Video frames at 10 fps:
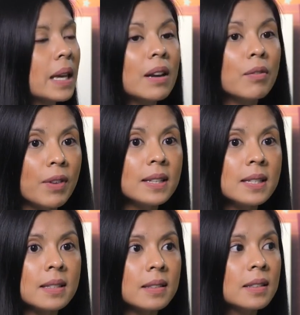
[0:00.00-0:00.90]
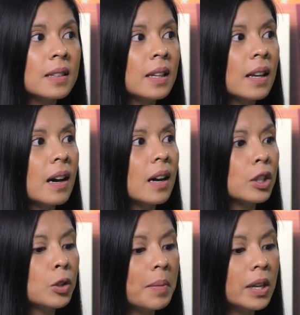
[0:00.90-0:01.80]
invest
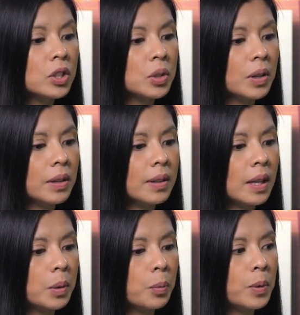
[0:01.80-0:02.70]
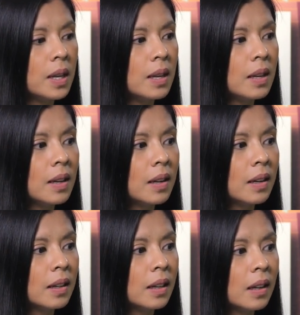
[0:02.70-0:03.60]
to make sure that we
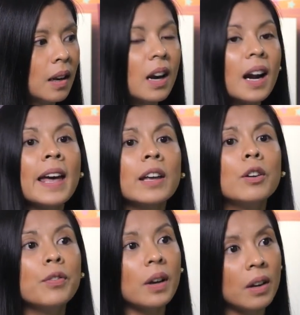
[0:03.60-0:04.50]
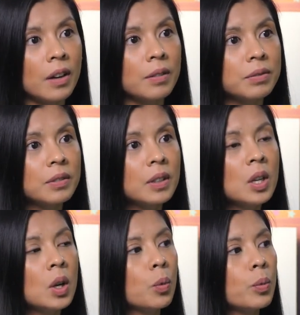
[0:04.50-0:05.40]
are ahead of the curve.
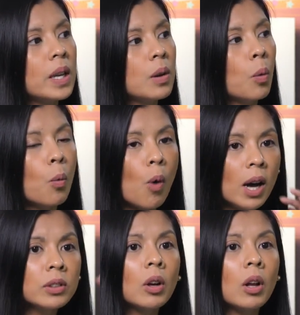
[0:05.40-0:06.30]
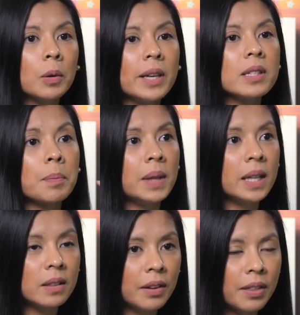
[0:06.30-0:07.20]
We want to always
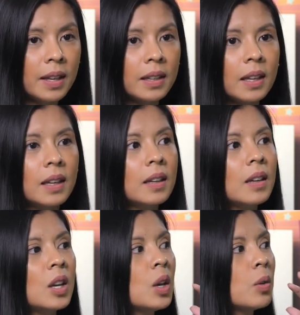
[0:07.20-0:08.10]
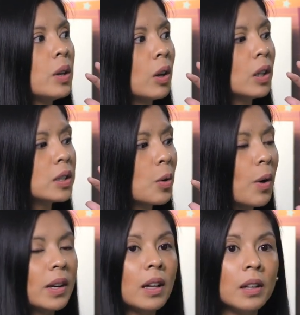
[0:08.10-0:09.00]
update our thinking We also
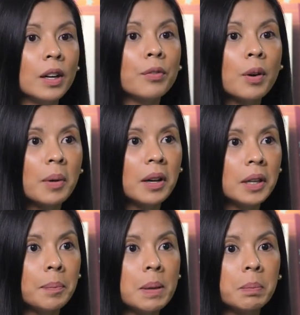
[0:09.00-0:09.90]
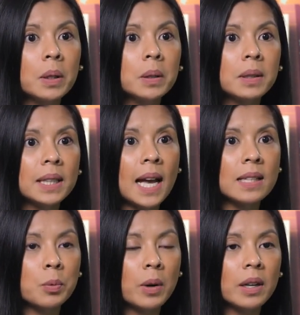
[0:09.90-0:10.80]
want to learn from other people what
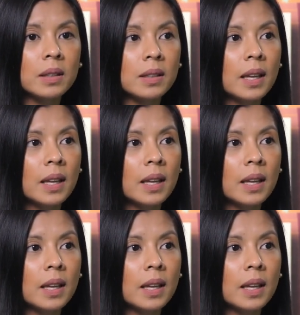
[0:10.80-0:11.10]
has worked